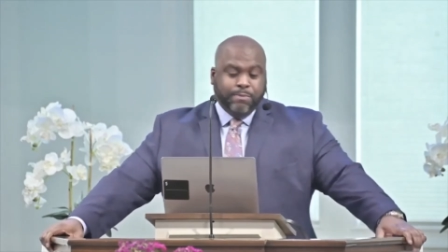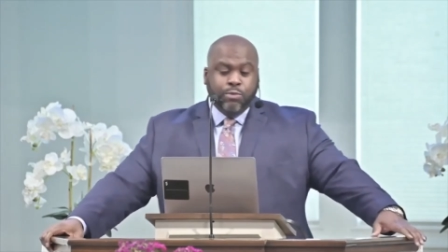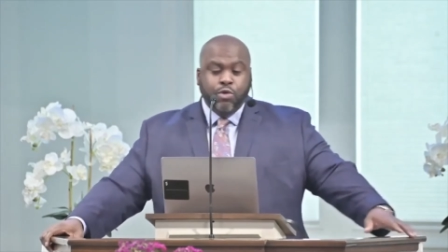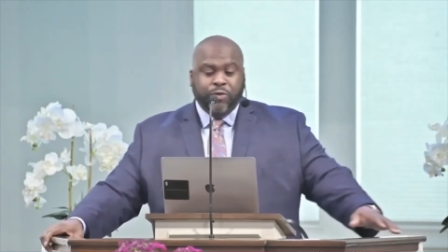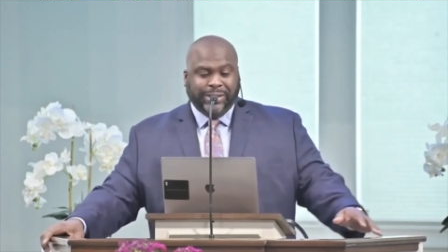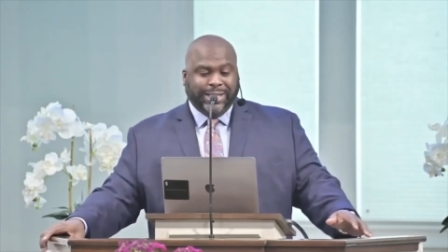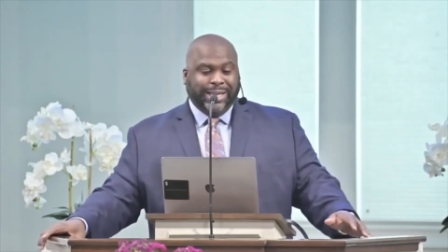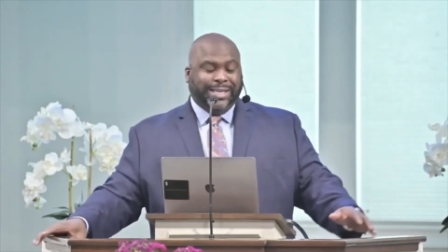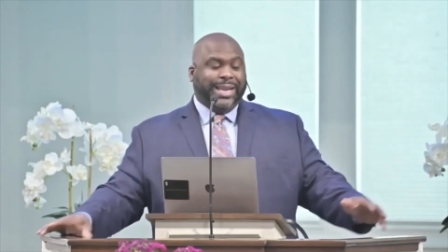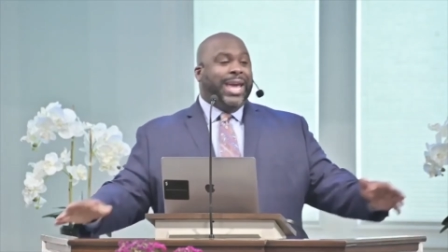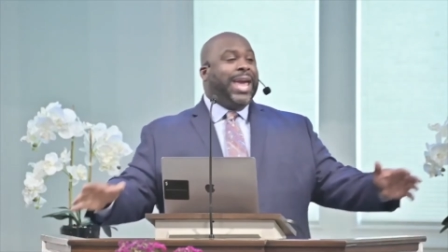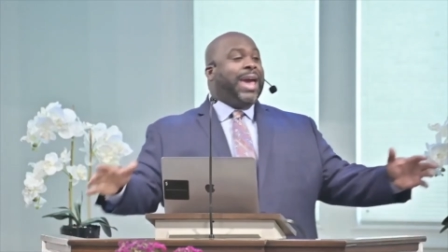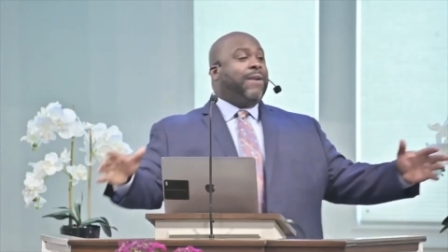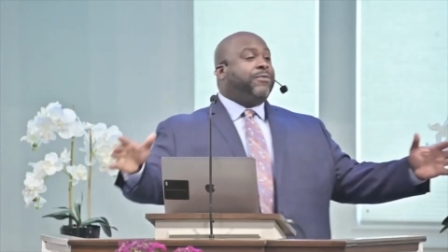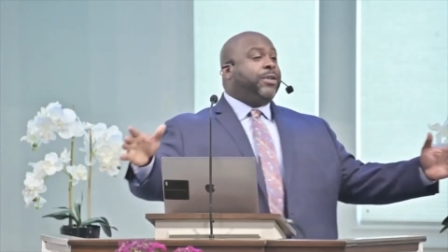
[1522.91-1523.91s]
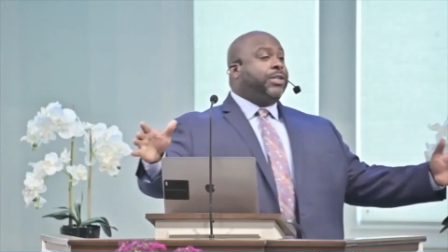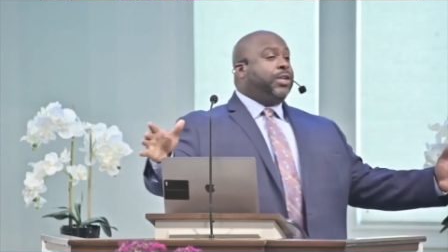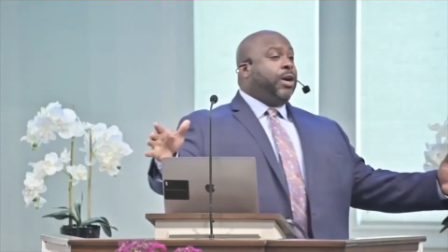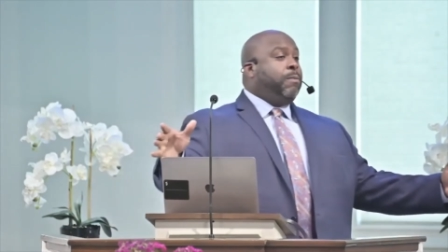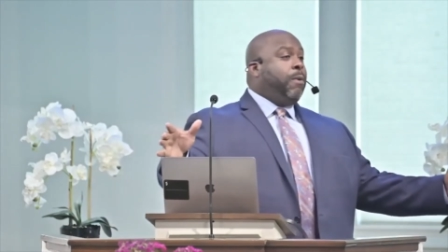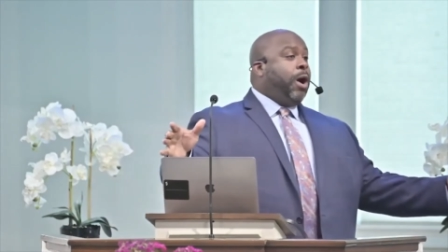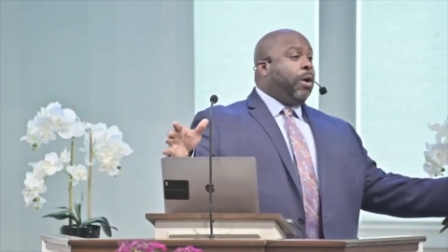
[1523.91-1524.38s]
movies the day after
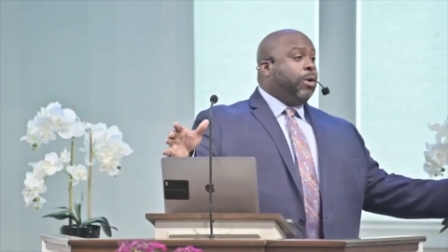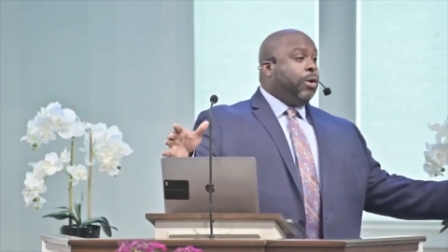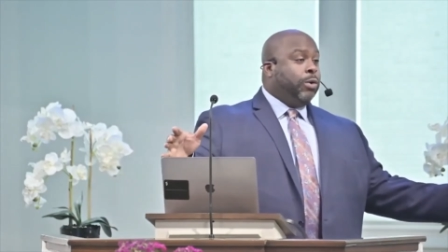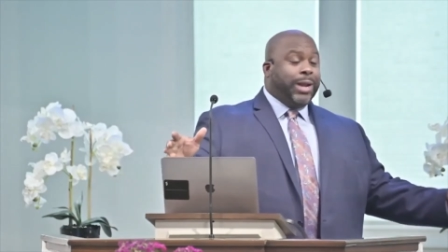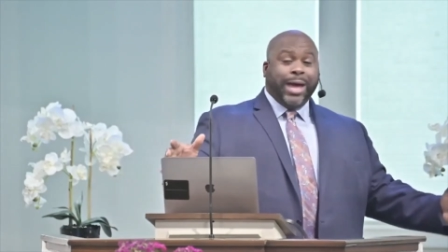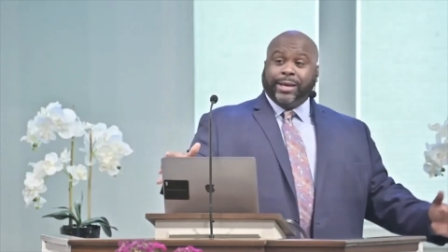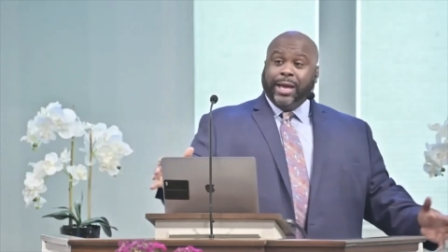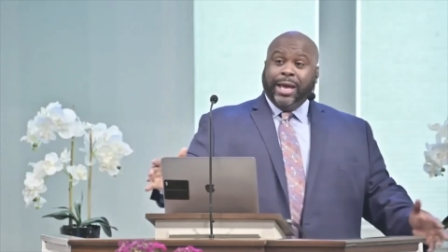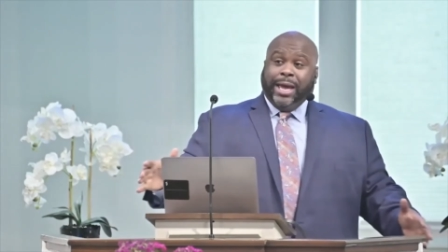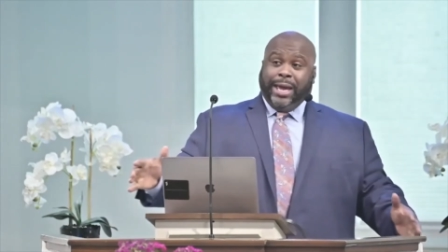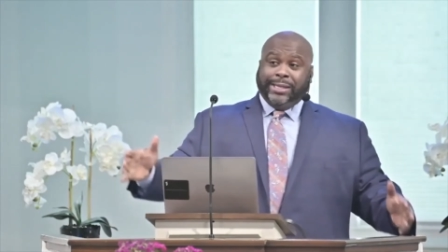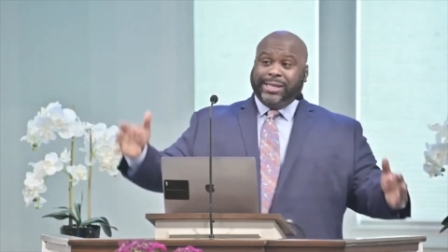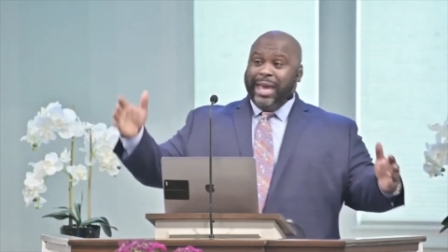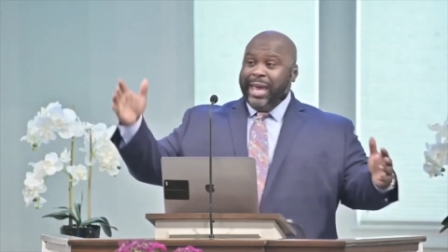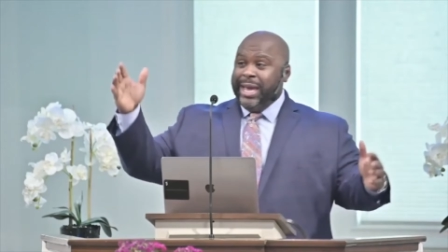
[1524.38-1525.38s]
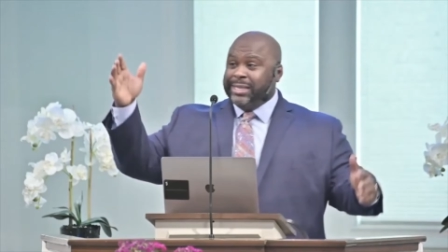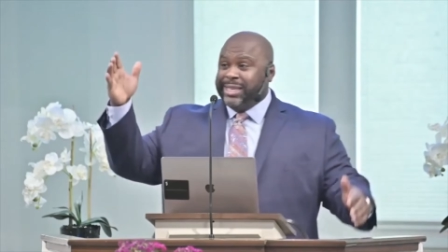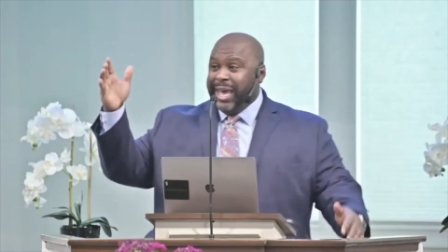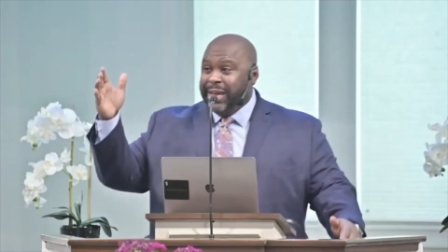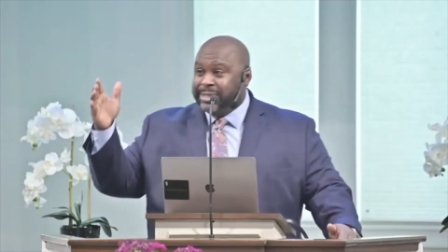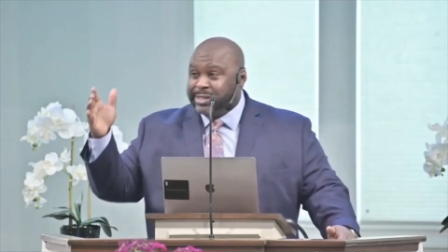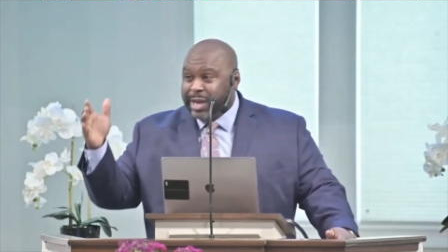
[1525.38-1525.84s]
tomorrow like it's it's
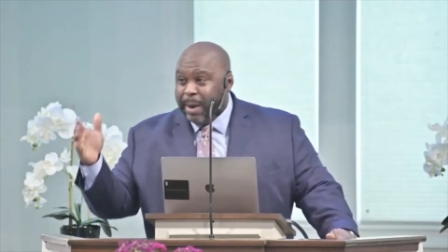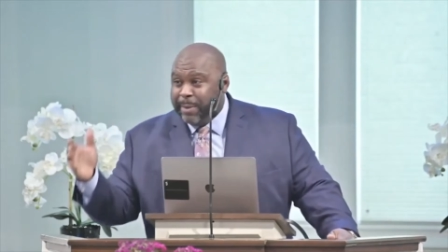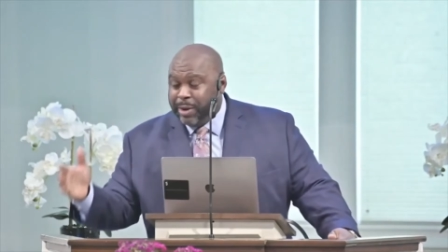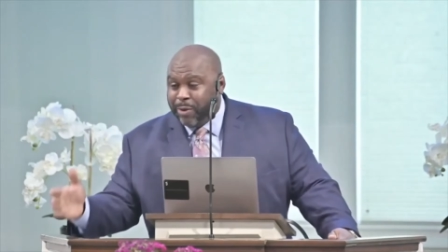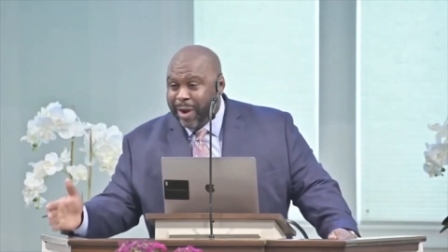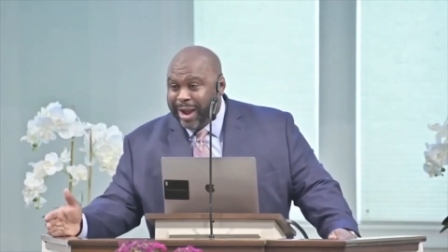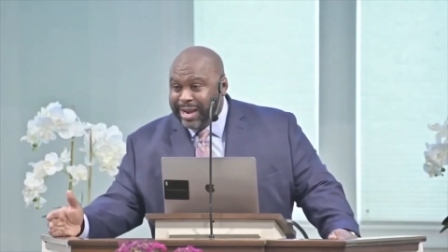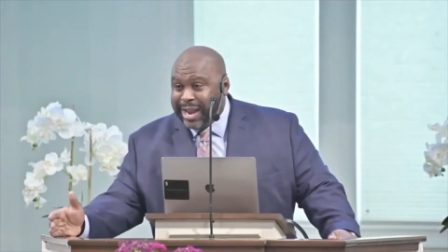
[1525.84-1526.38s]
it's coming right